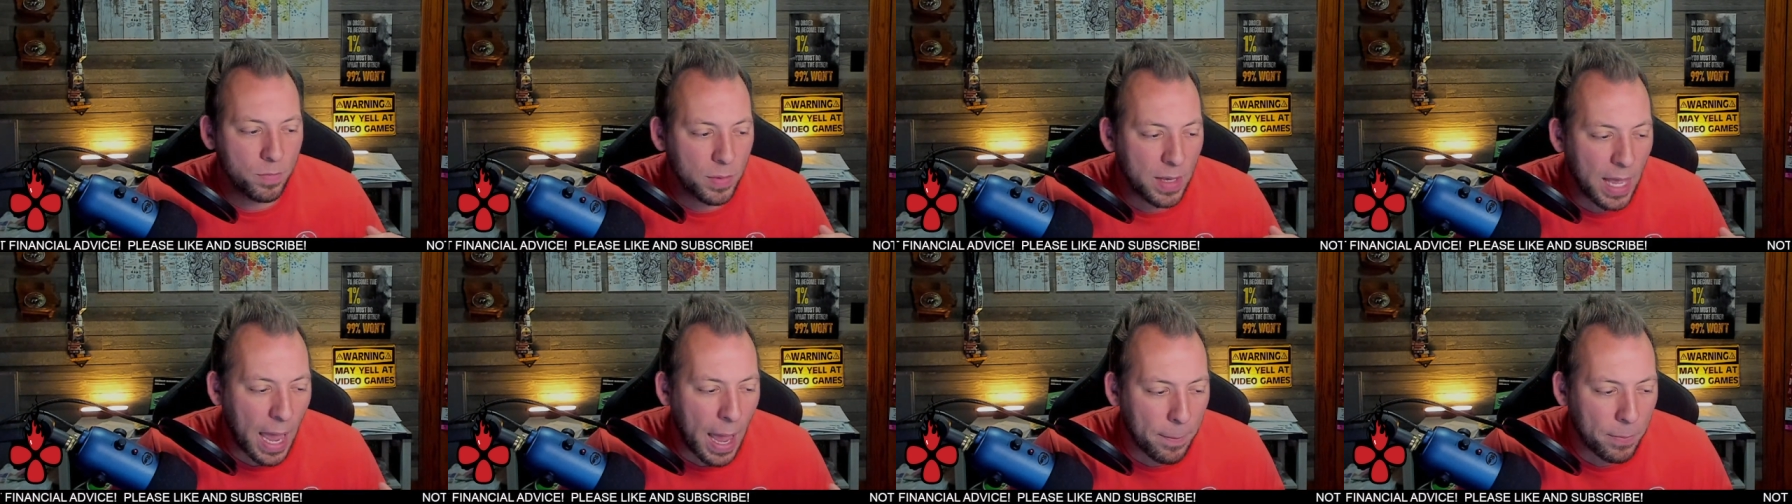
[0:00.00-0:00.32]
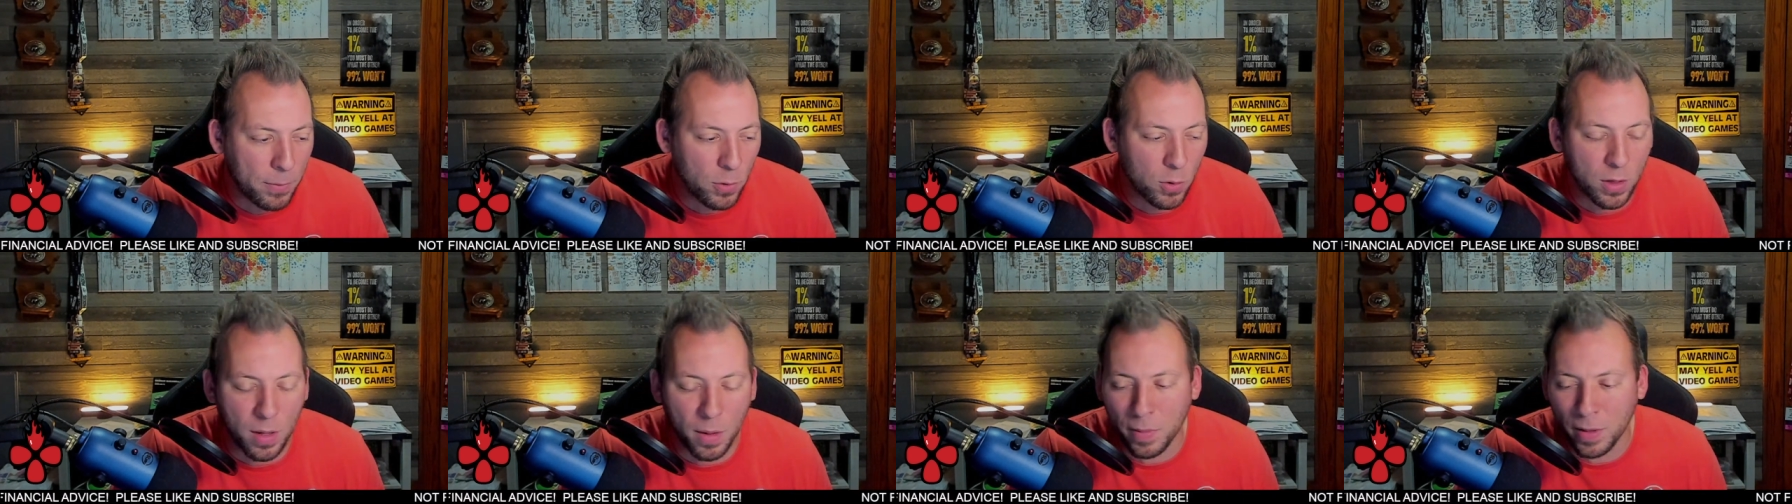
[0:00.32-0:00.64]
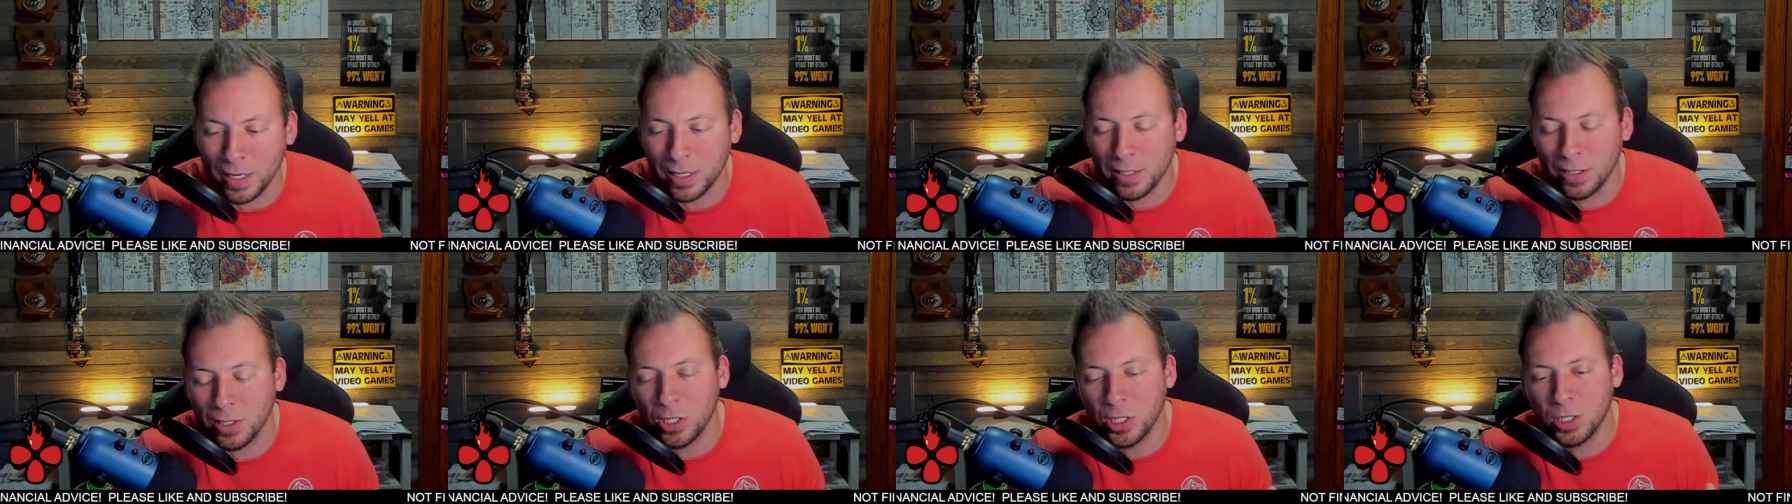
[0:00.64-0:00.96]
capital coming
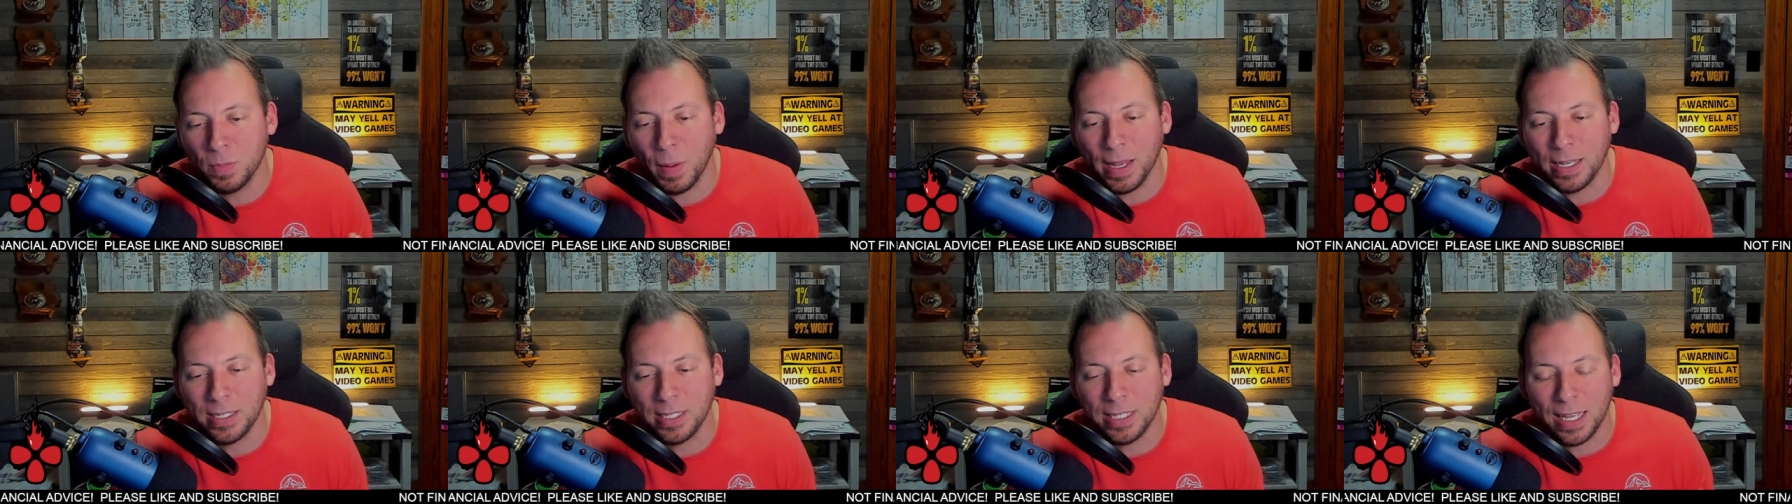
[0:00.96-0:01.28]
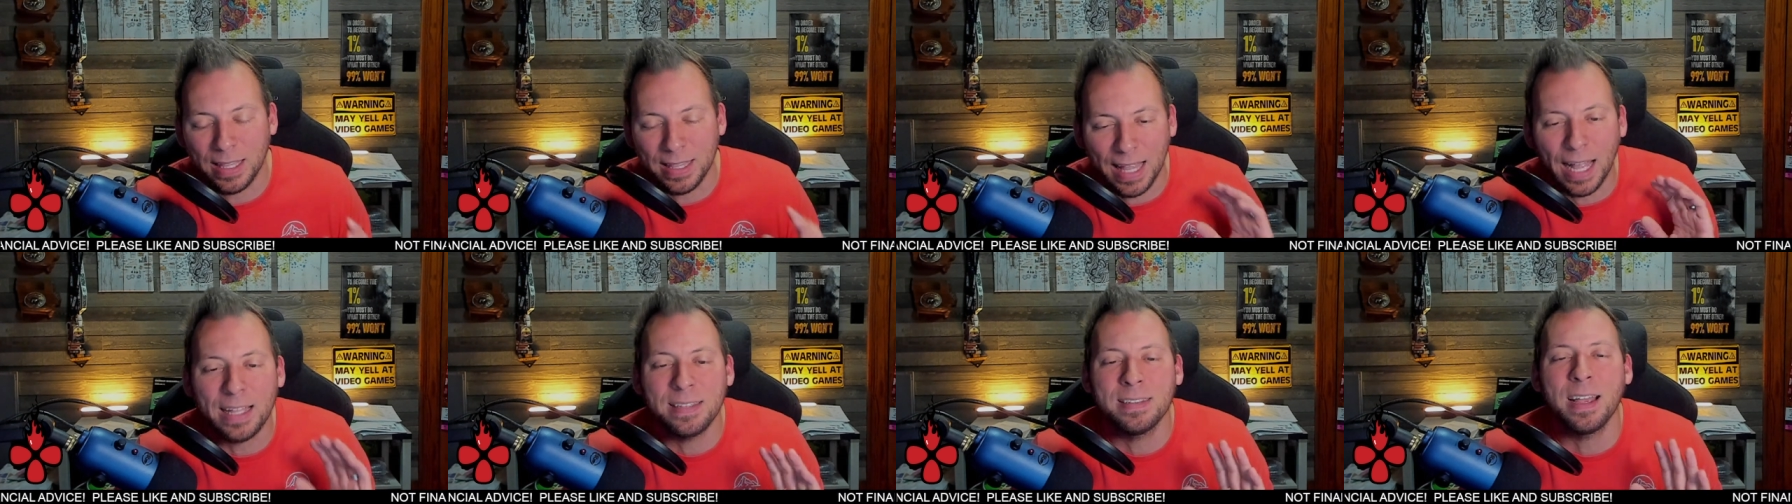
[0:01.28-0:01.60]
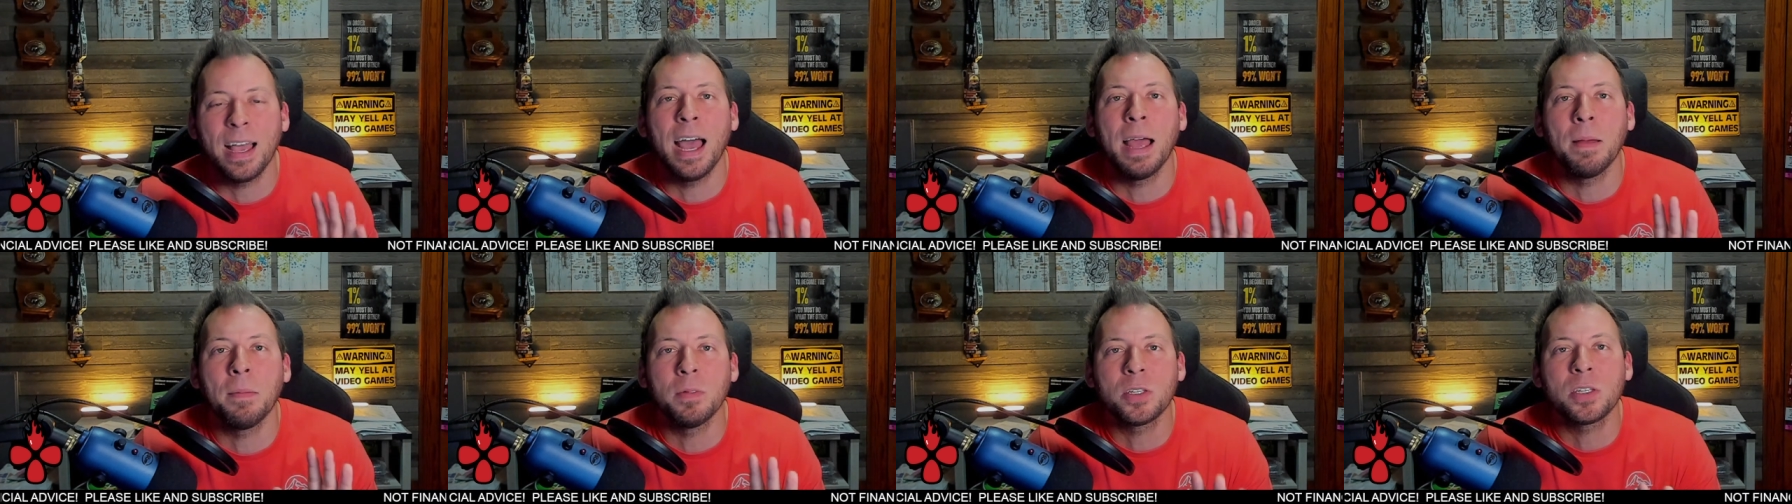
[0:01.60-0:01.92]
into the space yet. That
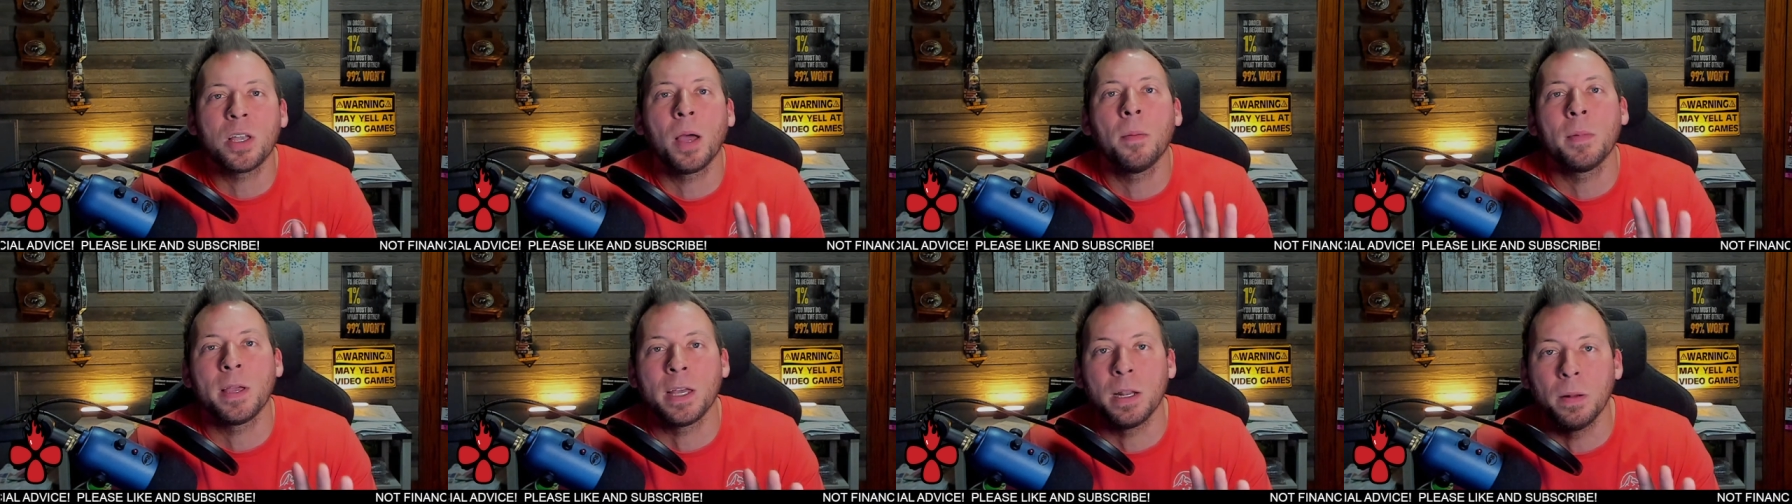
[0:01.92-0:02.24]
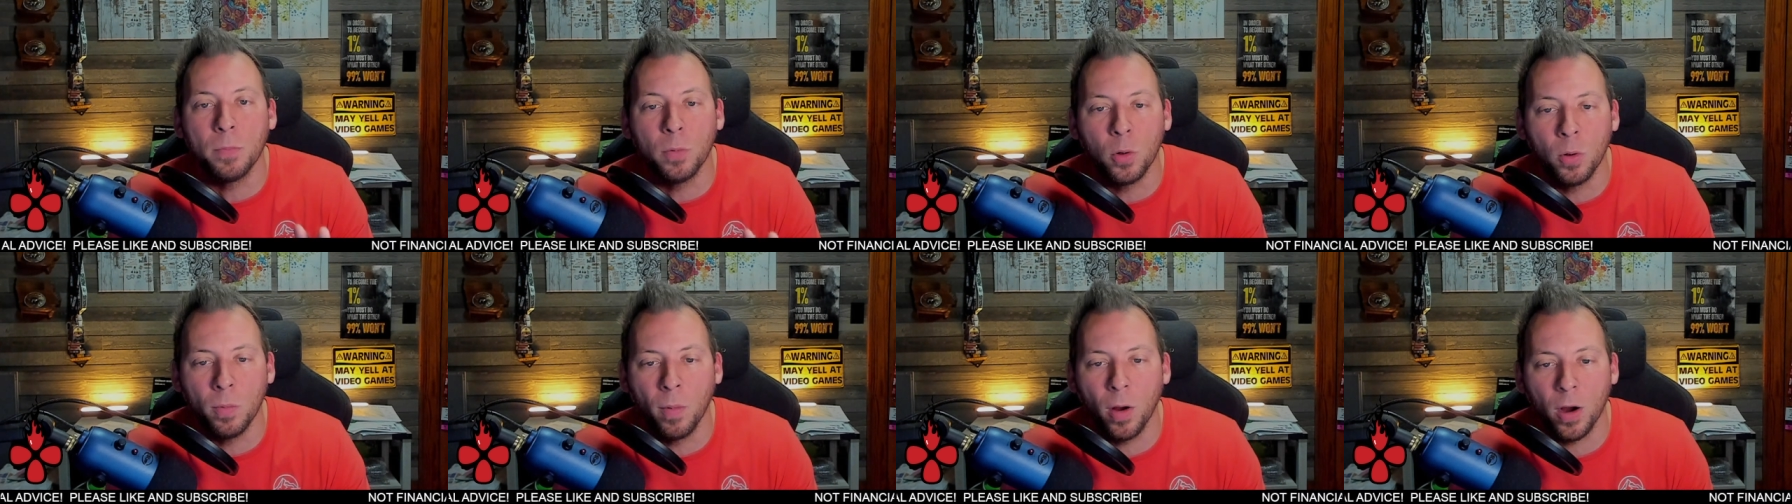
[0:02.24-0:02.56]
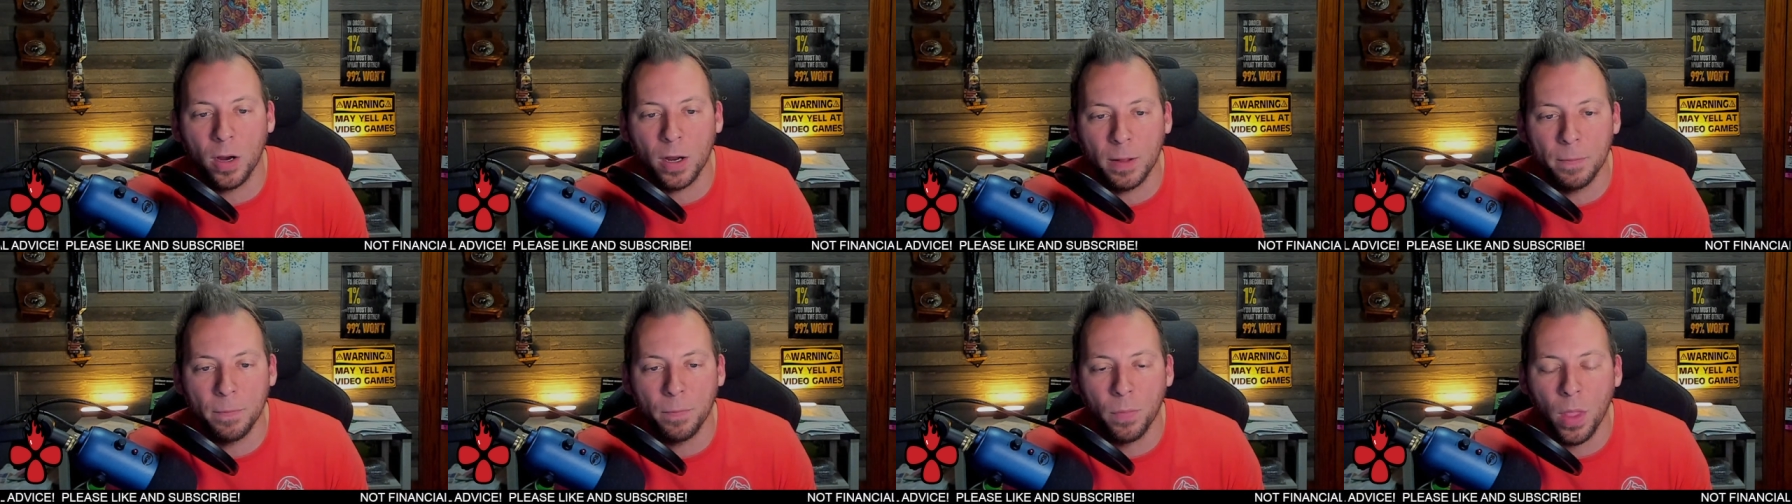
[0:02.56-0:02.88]
time is coming in a bull
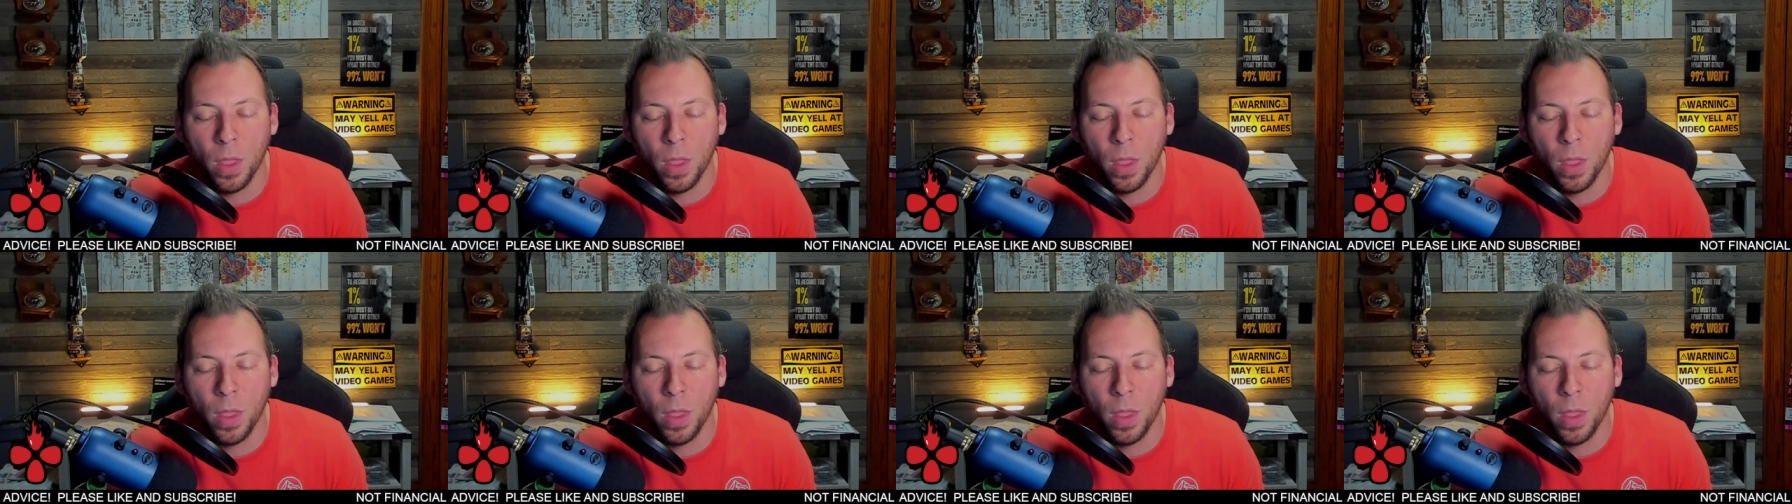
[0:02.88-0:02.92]
market.